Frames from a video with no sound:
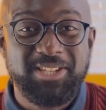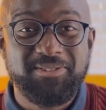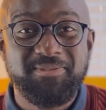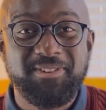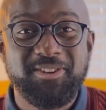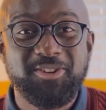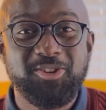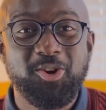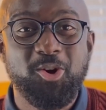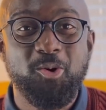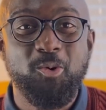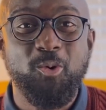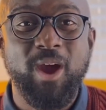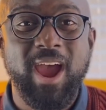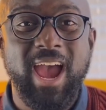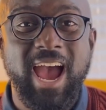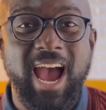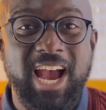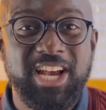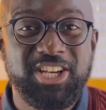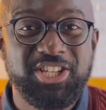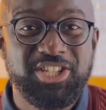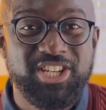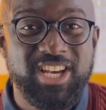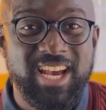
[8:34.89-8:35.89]
video where
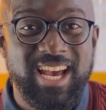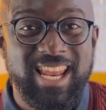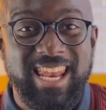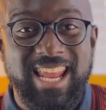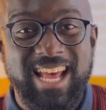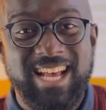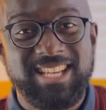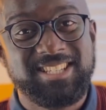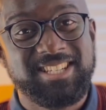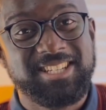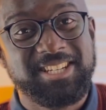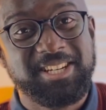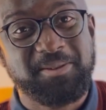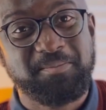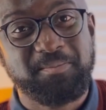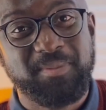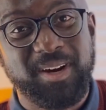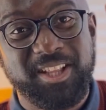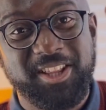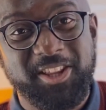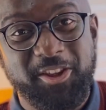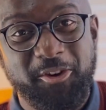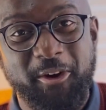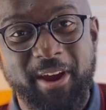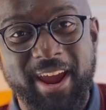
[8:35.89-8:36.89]
I share lesson number
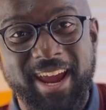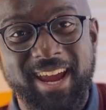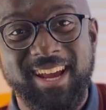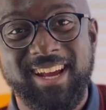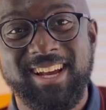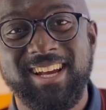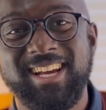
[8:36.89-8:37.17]
3,